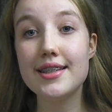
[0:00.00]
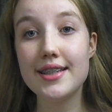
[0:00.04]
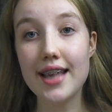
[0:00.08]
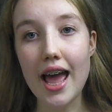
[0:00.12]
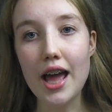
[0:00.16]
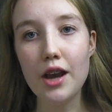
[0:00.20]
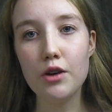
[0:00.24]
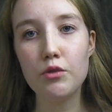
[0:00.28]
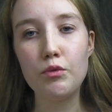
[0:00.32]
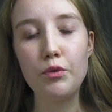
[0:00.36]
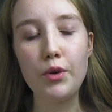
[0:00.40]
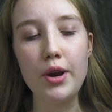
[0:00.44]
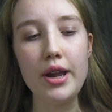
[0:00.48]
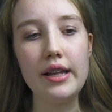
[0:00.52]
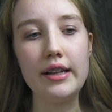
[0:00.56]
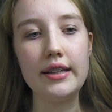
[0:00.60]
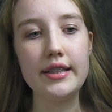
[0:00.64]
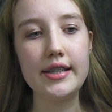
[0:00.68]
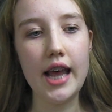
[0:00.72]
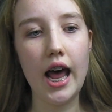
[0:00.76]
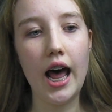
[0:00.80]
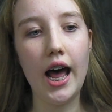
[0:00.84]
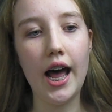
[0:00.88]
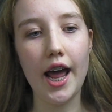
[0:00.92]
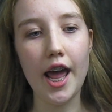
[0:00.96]
set in
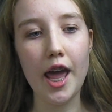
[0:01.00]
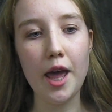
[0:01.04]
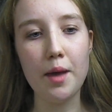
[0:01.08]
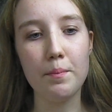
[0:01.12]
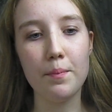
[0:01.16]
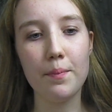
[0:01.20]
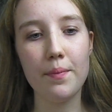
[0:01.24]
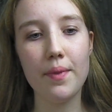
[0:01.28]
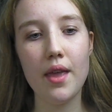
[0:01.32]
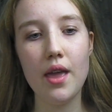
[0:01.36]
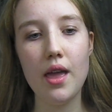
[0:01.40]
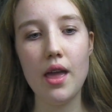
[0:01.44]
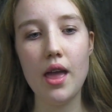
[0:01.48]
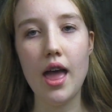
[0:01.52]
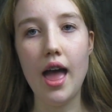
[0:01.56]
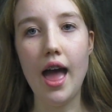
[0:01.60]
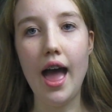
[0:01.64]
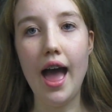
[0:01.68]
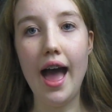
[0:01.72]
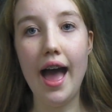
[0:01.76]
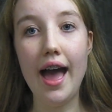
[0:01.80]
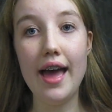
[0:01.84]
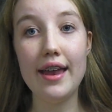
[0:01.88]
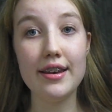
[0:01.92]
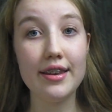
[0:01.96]
real time,
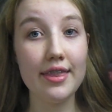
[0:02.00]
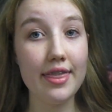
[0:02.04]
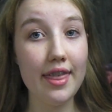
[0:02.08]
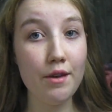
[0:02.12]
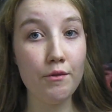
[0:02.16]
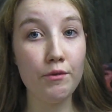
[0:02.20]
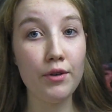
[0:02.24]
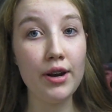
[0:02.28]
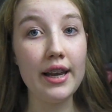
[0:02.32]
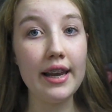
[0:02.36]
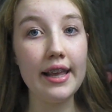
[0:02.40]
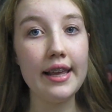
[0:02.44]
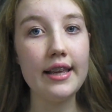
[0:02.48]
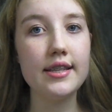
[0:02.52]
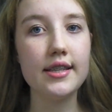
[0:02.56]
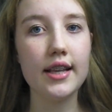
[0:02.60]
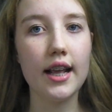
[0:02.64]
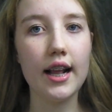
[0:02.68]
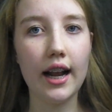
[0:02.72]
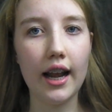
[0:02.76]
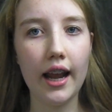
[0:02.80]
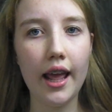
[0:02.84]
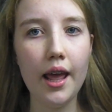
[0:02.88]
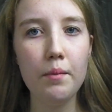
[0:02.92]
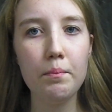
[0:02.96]
and they release
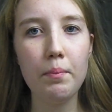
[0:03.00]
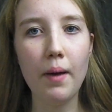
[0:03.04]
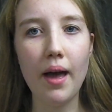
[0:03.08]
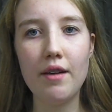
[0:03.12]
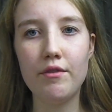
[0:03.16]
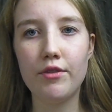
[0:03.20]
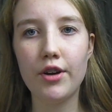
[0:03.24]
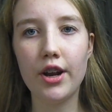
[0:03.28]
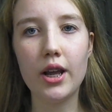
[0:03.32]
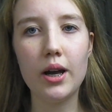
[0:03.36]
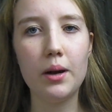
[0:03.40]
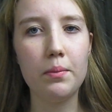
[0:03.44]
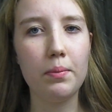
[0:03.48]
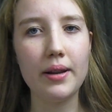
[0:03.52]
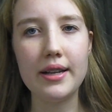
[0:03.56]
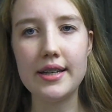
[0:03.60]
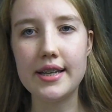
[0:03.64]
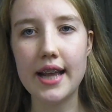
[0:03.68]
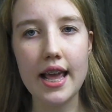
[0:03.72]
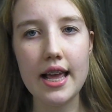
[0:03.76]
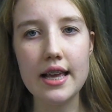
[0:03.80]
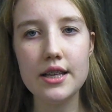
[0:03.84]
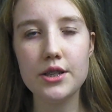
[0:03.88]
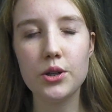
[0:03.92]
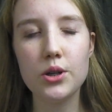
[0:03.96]
a clip every couple of
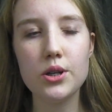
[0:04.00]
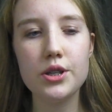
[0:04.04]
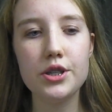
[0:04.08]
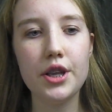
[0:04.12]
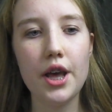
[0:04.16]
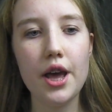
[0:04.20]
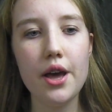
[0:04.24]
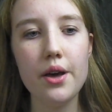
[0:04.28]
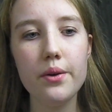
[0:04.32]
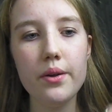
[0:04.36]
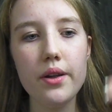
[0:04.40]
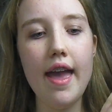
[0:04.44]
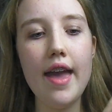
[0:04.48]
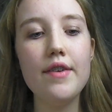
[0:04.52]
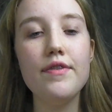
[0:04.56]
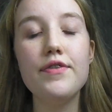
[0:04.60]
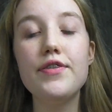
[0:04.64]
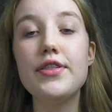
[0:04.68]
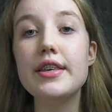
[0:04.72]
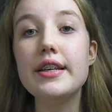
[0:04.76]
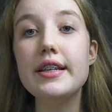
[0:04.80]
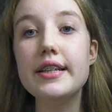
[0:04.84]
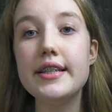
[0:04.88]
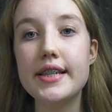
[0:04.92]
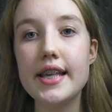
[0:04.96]
days or so.
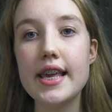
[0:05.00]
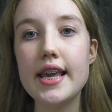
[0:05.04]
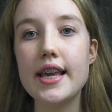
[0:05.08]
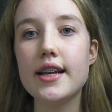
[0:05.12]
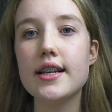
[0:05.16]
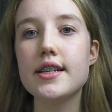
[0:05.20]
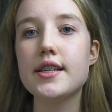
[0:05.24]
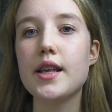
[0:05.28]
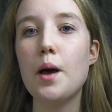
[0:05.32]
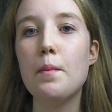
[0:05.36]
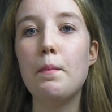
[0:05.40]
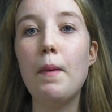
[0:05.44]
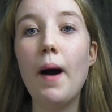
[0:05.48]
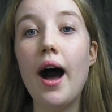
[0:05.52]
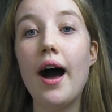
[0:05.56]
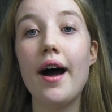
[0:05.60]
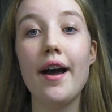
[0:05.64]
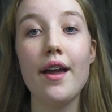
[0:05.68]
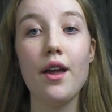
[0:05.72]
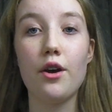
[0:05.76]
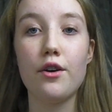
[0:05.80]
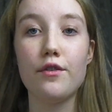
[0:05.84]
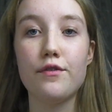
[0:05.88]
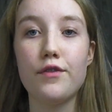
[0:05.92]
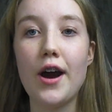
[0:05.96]
If the scene is at a
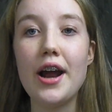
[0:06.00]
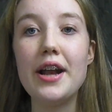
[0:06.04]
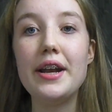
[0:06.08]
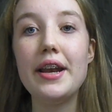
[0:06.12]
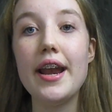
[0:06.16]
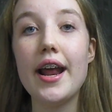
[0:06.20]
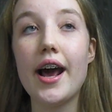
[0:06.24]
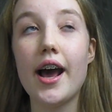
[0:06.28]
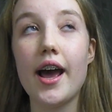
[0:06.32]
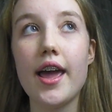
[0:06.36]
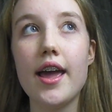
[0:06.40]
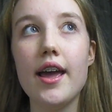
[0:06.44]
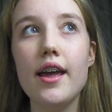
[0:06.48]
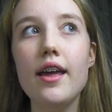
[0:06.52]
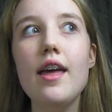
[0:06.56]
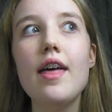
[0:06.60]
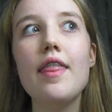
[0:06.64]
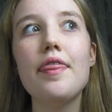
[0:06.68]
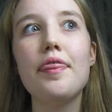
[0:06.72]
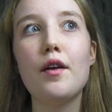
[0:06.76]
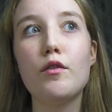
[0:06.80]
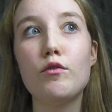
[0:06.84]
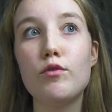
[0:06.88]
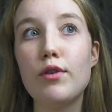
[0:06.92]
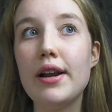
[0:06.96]
party on a Friday night,
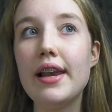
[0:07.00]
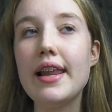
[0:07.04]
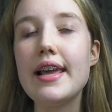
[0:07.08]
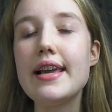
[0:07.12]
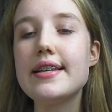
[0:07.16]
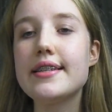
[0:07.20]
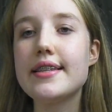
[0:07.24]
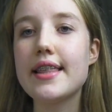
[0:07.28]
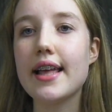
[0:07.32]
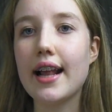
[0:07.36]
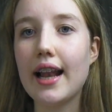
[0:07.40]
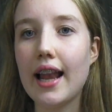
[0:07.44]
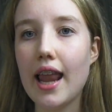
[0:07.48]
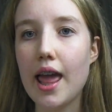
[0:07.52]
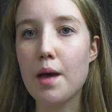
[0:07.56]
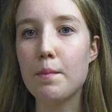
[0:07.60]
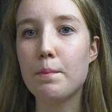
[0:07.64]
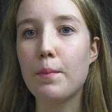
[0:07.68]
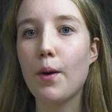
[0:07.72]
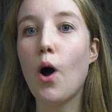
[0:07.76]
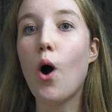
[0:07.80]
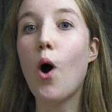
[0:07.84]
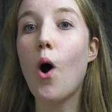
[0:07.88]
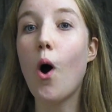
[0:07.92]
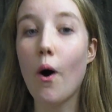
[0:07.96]
they'll release the clip
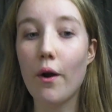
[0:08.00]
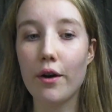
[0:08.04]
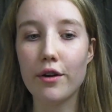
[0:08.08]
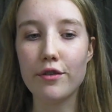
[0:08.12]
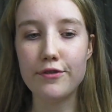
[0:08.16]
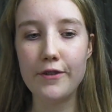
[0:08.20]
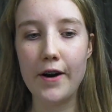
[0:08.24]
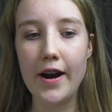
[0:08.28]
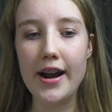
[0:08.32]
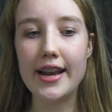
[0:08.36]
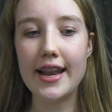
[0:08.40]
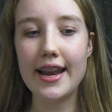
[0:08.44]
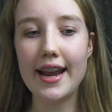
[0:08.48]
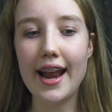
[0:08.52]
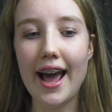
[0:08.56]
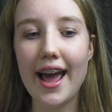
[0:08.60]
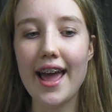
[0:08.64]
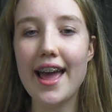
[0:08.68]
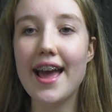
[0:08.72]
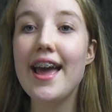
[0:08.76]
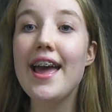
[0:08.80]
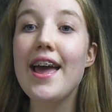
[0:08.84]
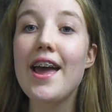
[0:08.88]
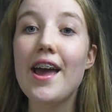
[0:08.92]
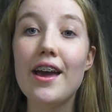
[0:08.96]
on a Friday
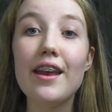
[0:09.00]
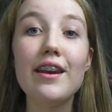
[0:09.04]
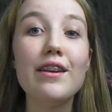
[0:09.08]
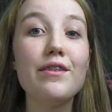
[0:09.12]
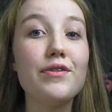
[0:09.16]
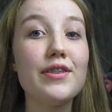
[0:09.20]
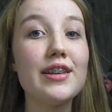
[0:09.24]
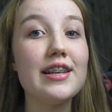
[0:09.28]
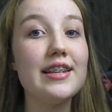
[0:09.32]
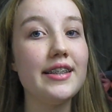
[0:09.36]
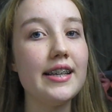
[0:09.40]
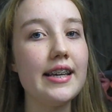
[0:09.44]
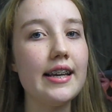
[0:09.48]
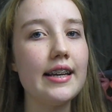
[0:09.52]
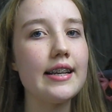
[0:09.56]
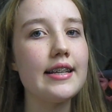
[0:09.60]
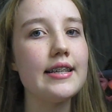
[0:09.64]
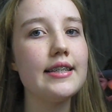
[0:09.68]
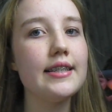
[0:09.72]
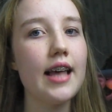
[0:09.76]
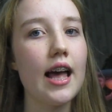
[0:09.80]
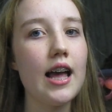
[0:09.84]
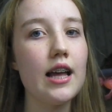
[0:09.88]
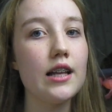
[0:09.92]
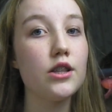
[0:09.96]
night. And if the scene is
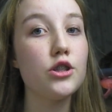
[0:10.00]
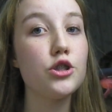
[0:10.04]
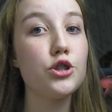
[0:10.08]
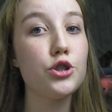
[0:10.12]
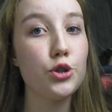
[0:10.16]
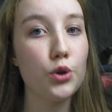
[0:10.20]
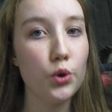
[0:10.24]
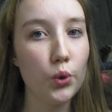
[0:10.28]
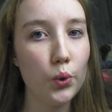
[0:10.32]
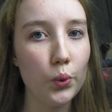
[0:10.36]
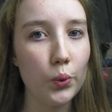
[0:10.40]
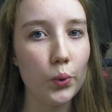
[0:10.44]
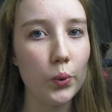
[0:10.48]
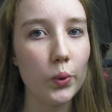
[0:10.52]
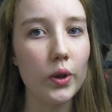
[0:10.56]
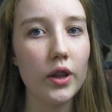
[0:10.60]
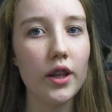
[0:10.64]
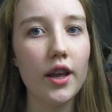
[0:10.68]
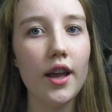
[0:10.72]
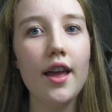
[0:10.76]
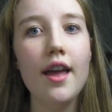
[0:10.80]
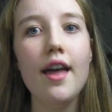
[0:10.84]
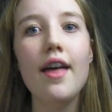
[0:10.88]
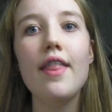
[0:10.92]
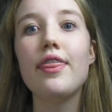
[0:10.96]
set at
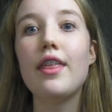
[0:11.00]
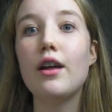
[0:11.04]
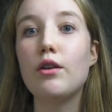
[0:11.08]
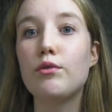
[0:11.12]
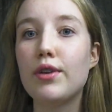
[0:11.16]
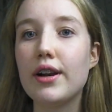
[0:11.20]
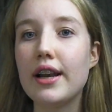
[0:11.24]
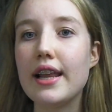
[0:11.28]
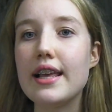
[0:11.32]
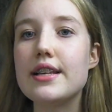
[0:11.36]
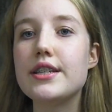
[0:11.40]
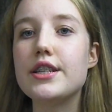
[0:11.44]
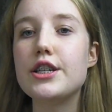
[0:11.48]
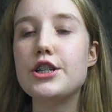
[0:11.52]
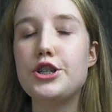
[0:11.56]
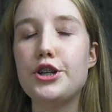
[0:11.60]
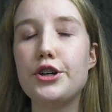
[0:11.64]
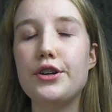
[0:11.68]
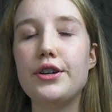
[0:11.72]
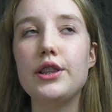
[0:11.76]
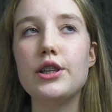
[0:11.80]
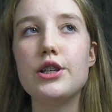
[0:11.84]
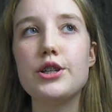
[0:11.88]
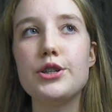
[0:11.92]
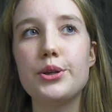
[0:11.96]
school, they'll release it
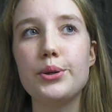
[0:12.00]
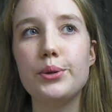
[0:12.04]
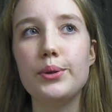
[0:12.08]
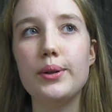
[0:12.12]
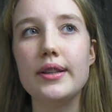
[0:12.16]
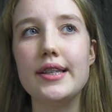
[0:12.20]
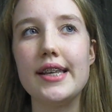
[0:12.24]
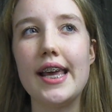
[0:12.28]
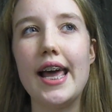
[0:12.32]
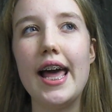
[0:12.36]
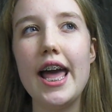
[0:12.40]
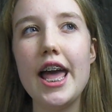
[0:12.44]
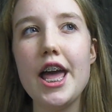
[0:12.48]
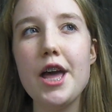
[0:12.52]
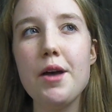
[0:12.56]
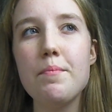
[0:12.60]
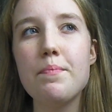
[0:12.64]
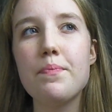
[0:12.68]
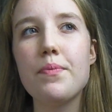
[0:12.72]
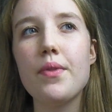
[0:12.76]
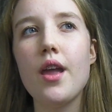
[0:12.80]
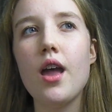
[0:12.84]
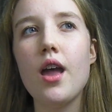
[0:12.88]
during the school day.